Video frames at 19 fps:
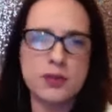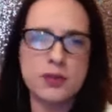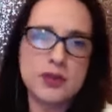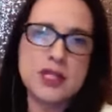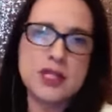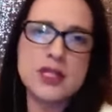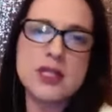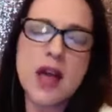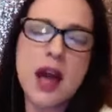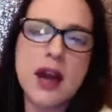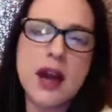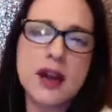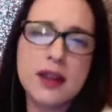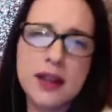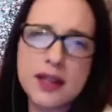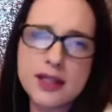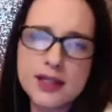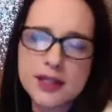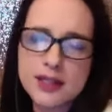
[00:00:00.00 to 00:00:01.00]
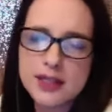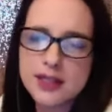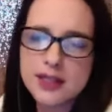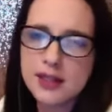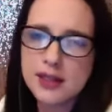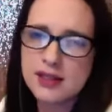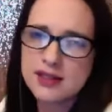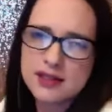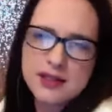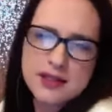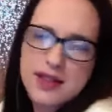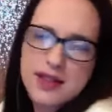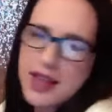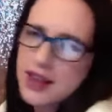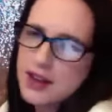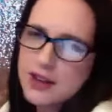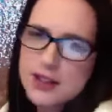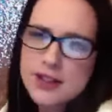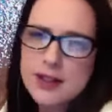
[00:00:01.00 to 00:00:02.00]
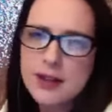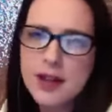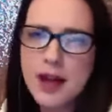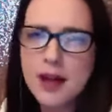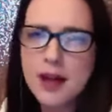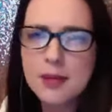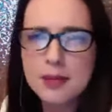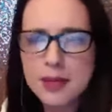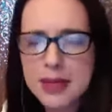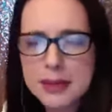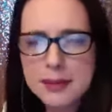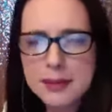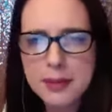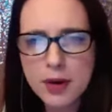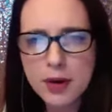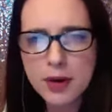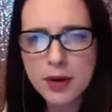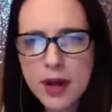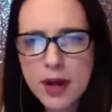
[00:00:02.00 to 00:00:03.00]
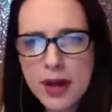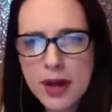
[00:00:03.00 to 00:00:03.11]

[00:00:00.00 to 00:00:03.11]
stylists, nail salon people,